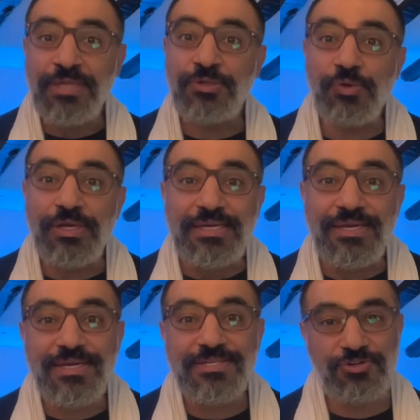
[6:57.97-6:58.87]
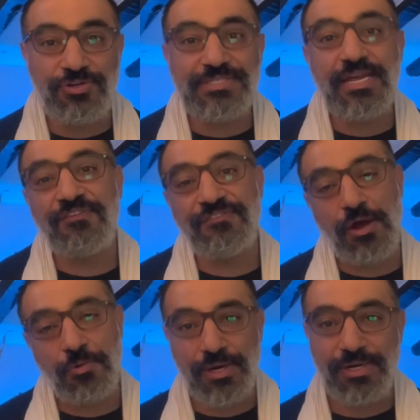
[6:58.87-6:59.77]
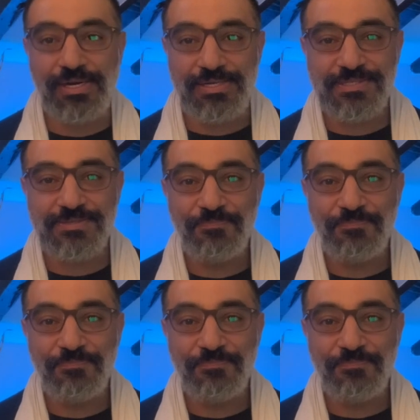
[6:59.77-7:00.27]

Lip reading: to increase your self-awareness.